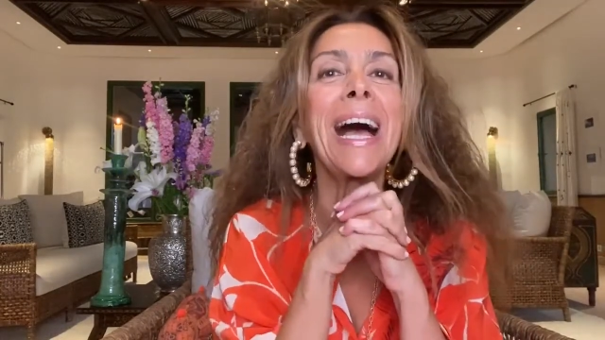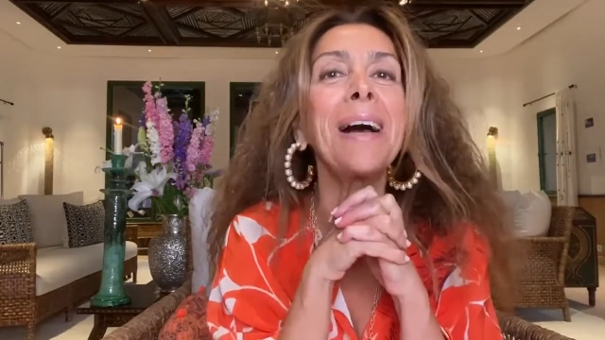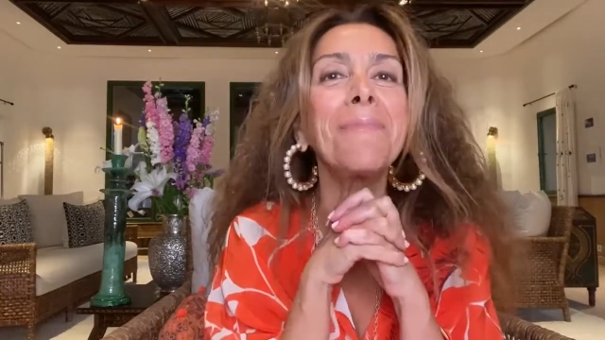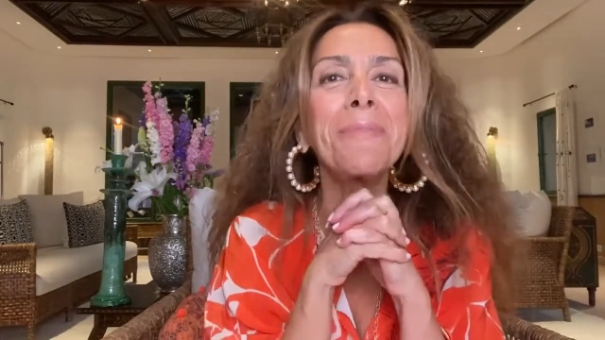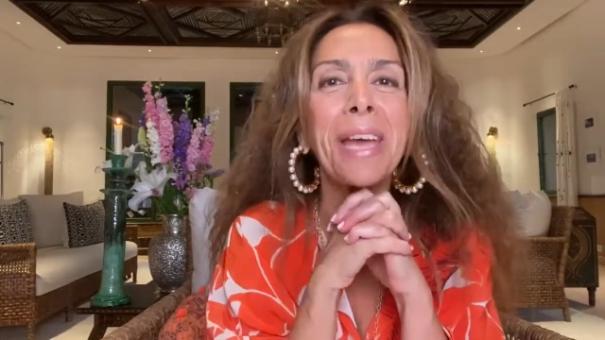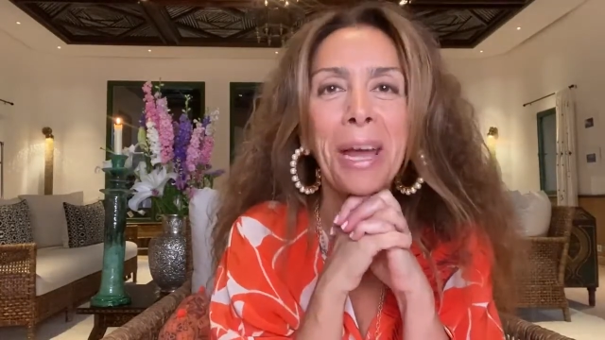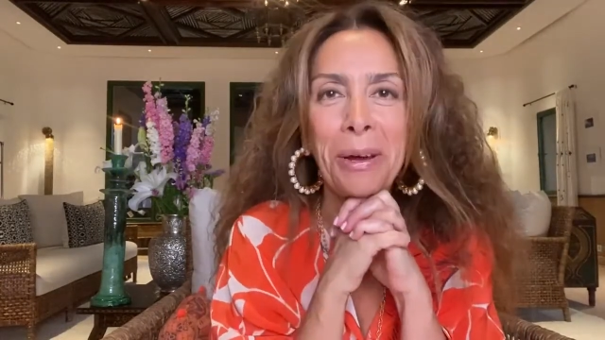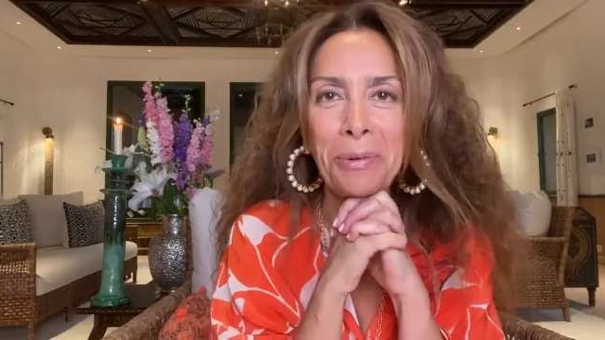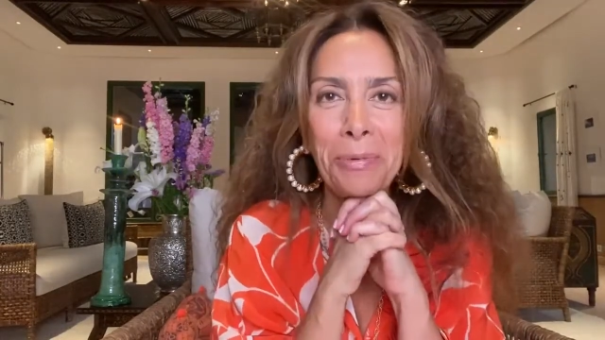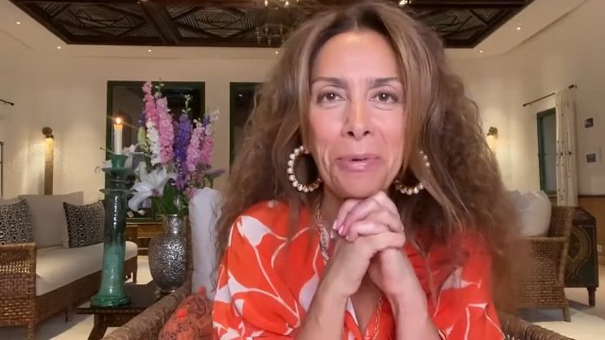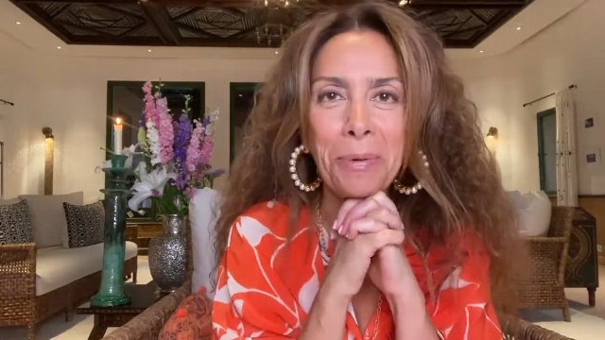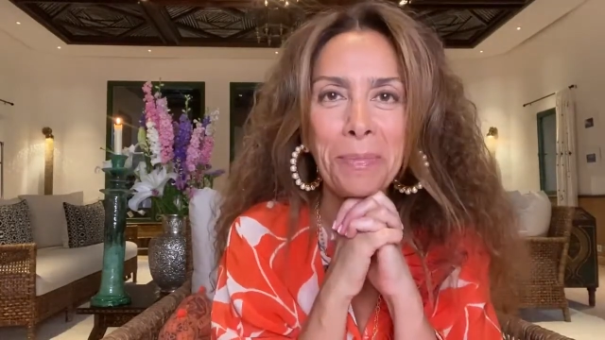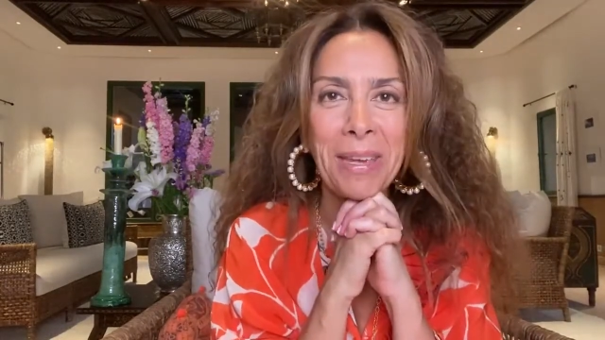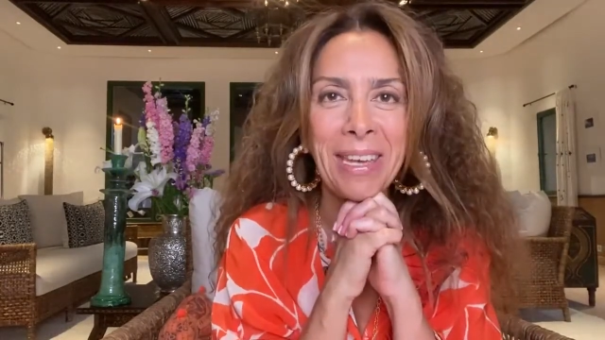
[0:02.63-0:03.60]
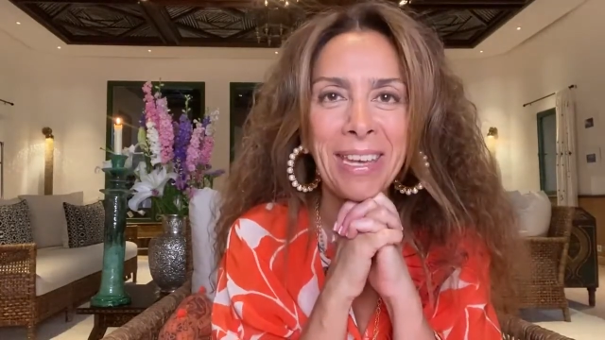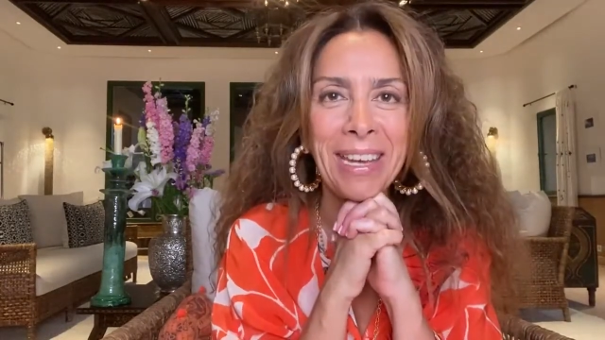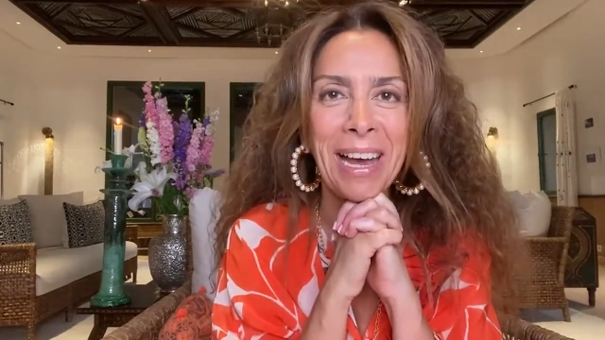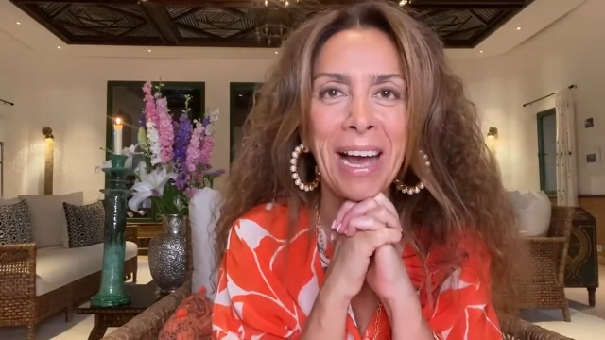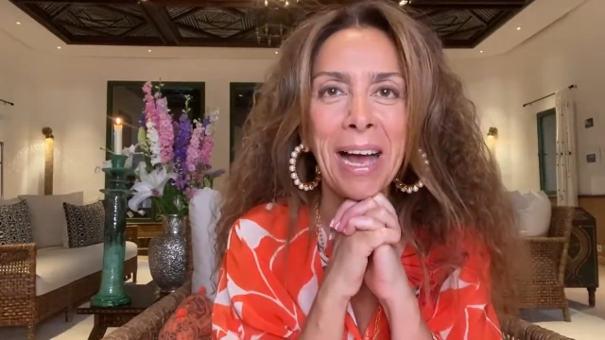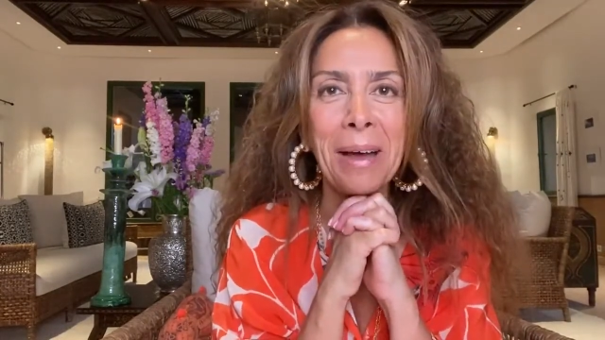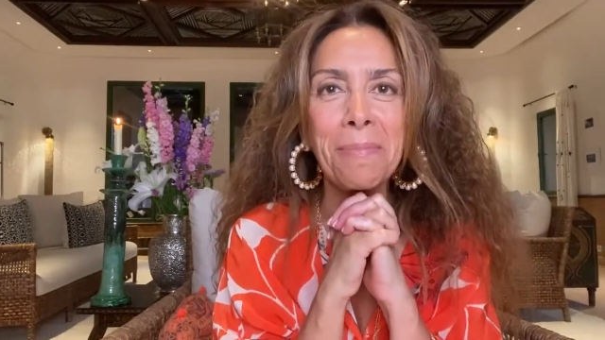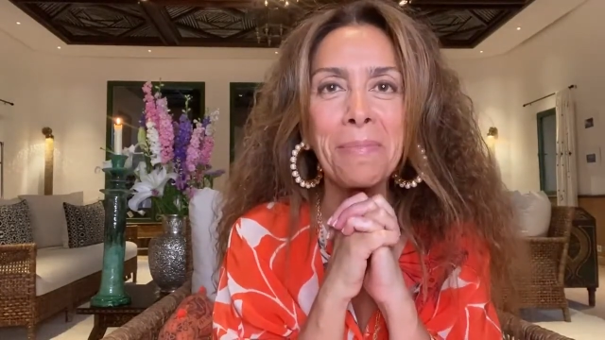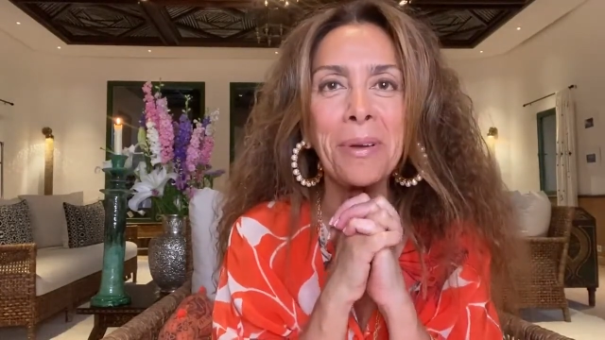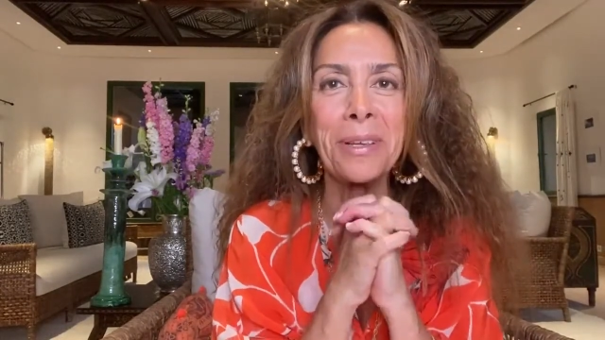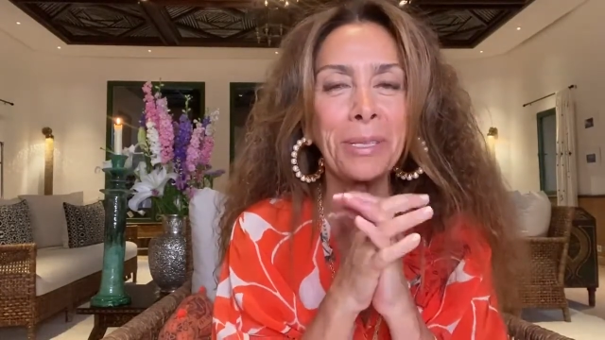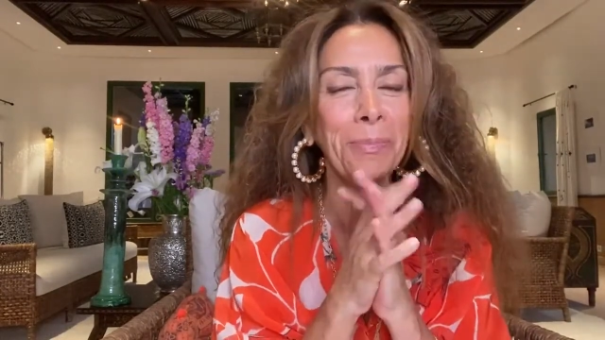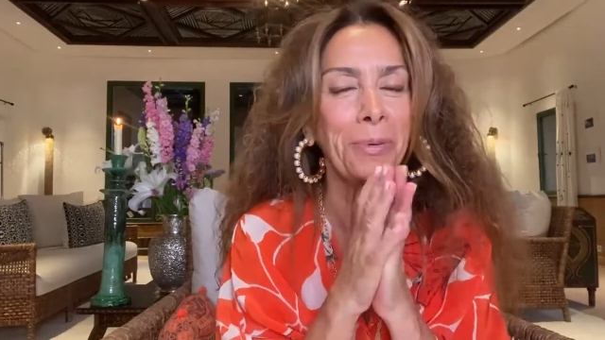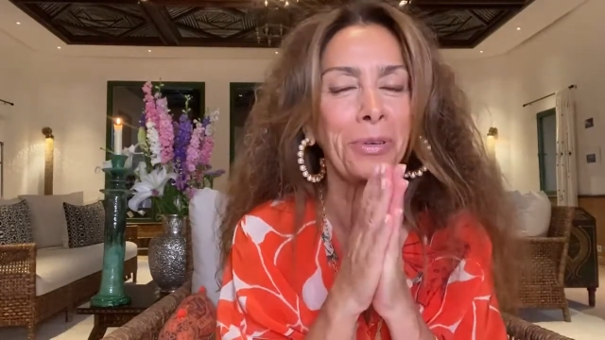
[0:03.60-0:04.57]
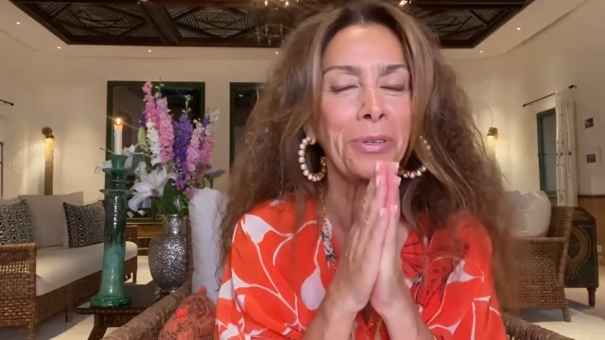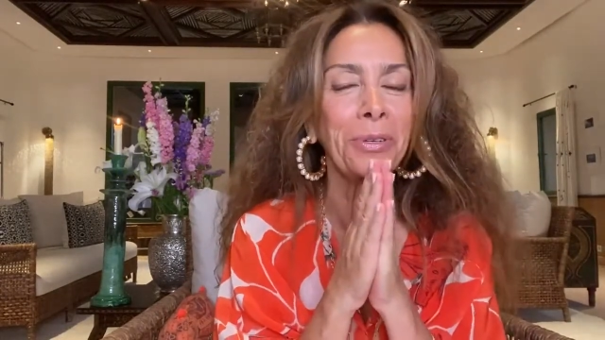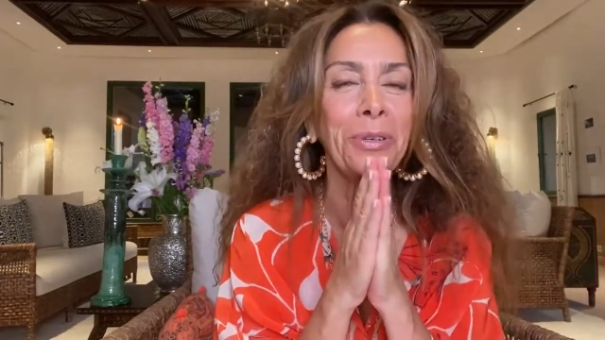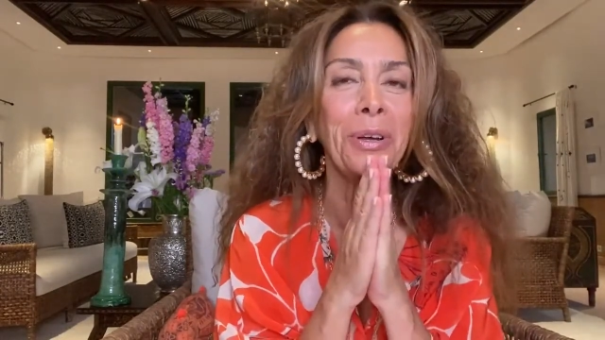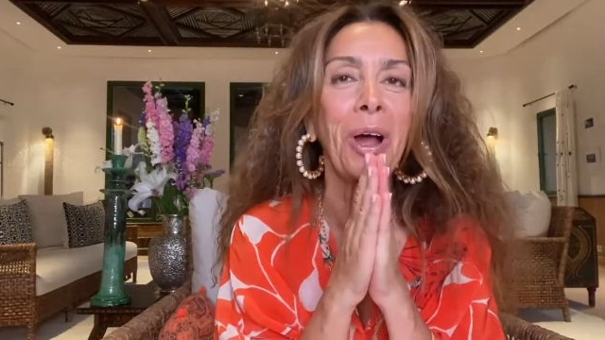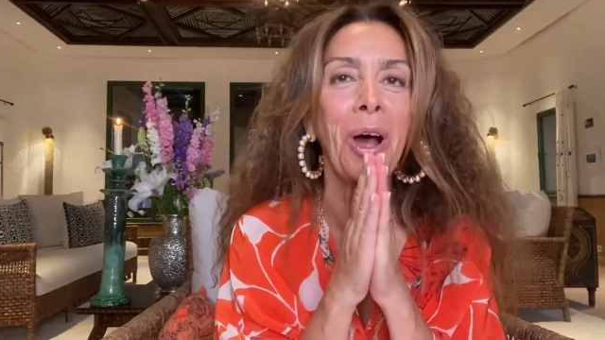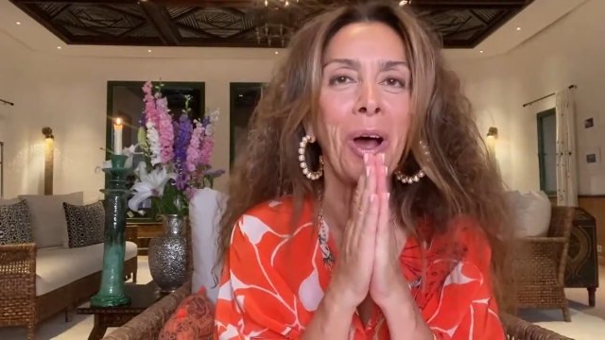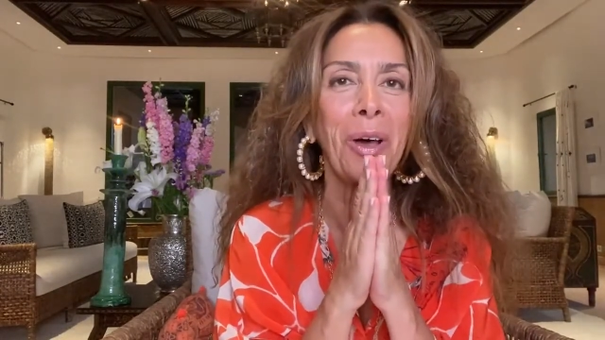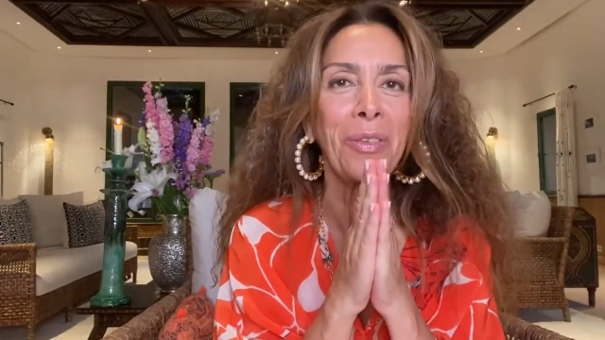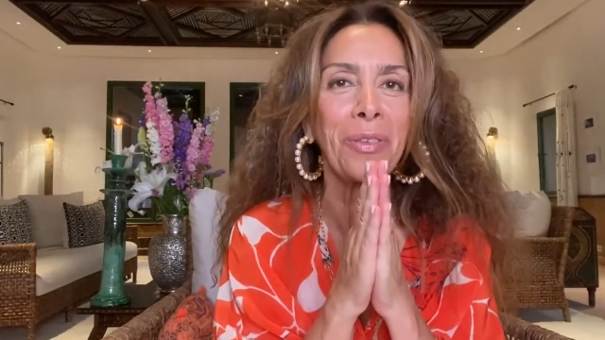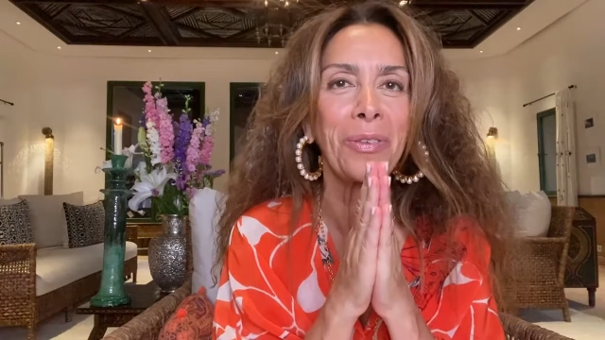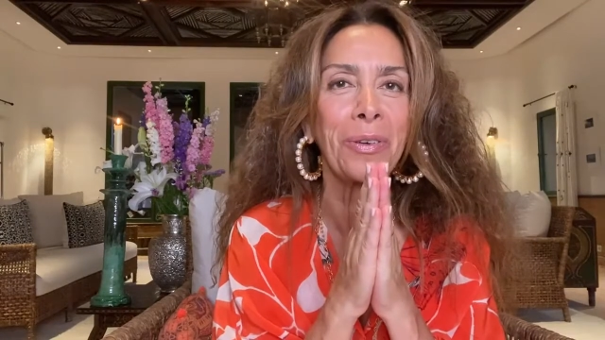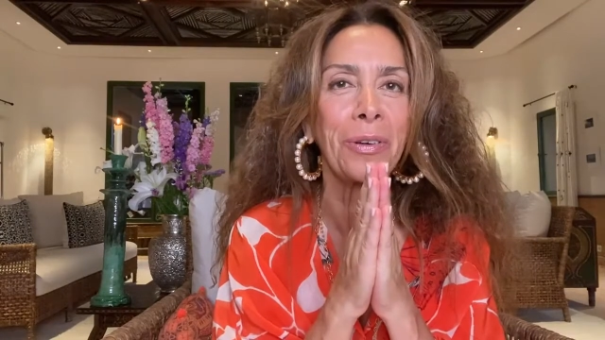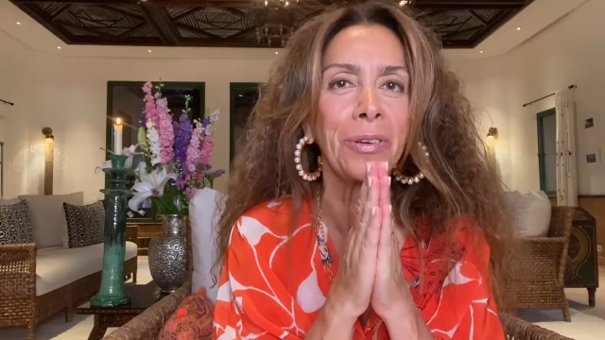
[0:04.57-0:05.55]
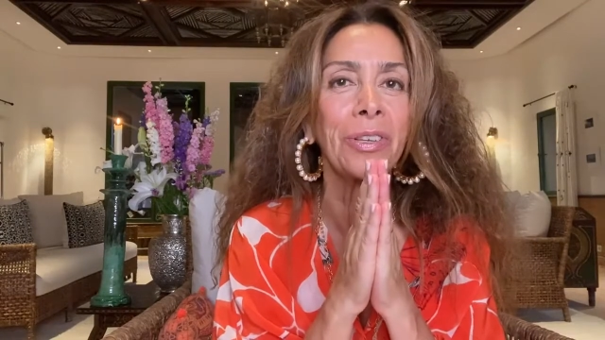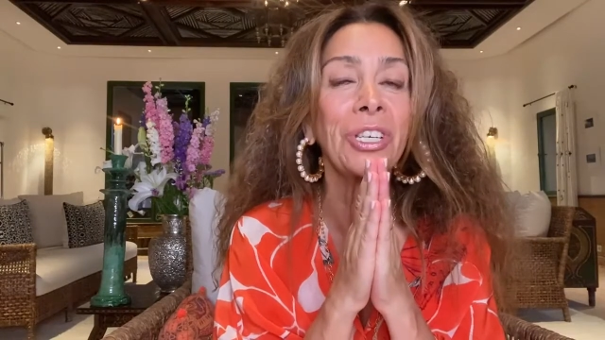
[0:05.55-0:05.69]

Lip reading: I'm Karen Remy. I'm a spiritual author,